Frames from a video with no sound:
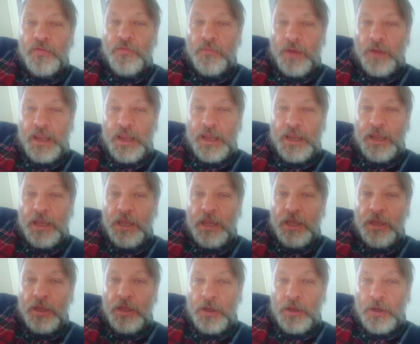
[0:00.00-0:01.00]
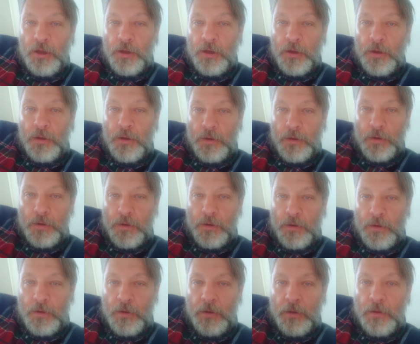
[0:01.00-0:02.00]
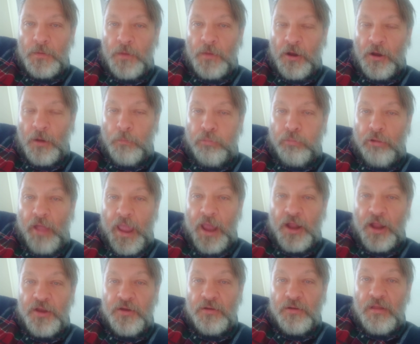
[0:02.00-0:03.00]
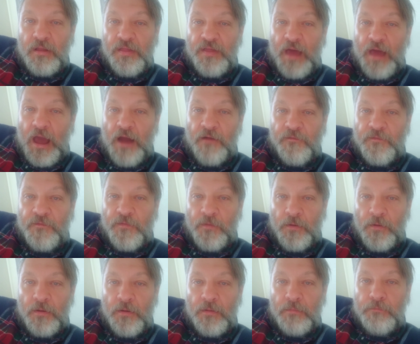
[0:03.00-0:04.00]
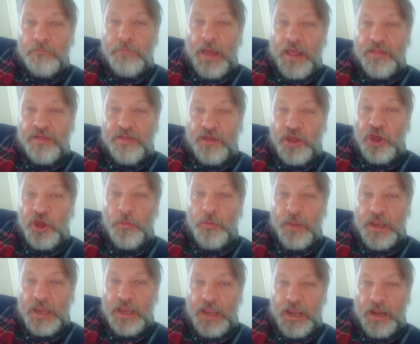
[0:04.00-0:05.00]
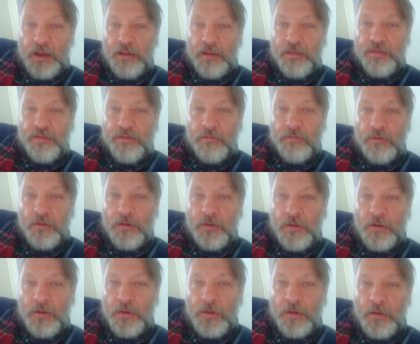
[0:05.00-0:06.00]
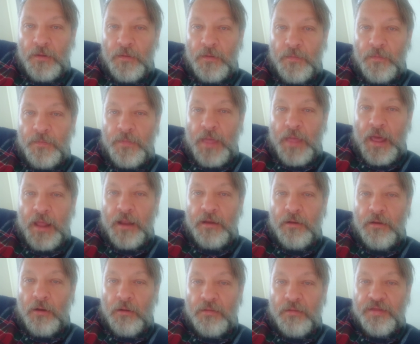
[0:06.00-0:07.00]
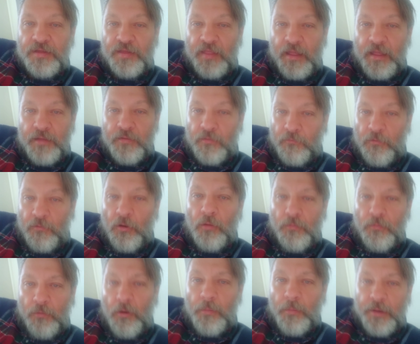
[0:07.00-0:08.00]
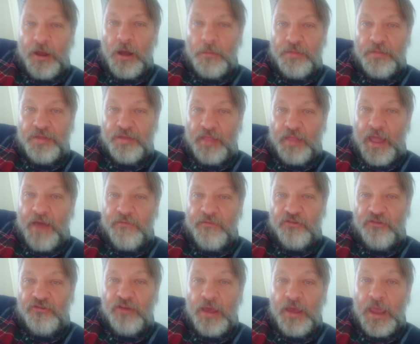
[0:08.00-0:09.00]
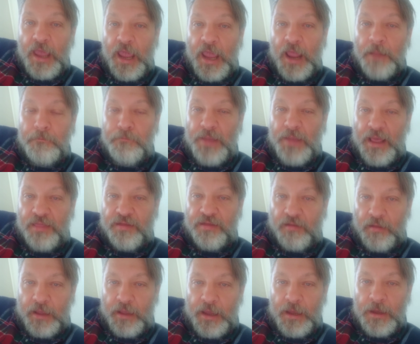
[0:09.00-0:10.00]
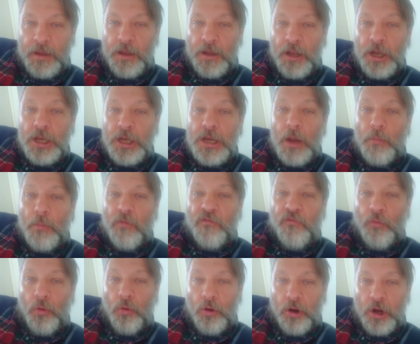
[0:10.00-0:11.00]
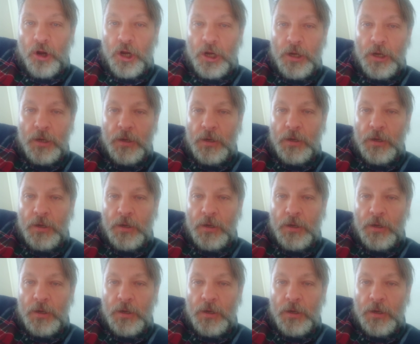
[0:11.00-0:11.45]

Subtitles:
3, they're going to play on your desire for basic human needs that will become slavish and beastly. Number 4,